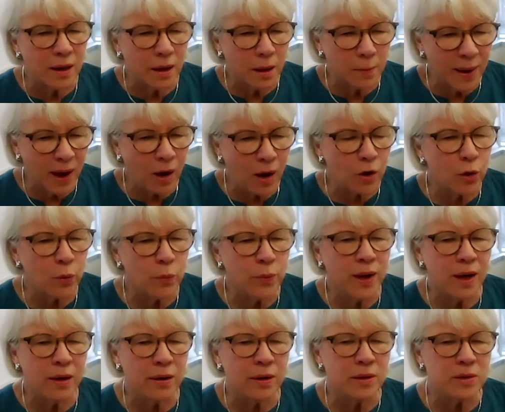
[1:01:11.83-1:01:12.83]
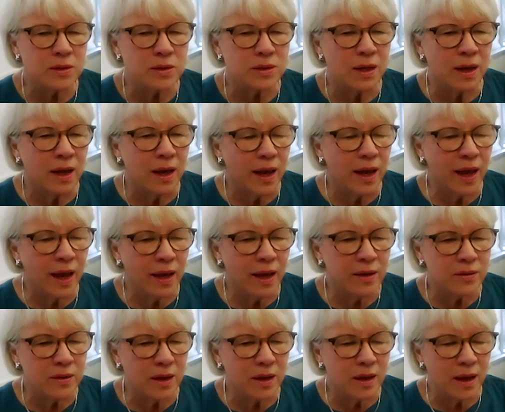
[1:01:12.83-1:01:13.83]
about careers
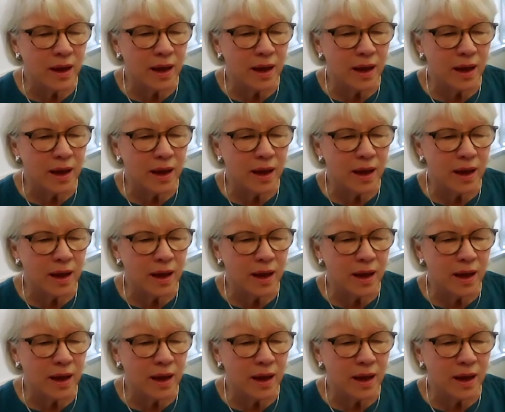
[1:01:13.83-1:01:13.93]
and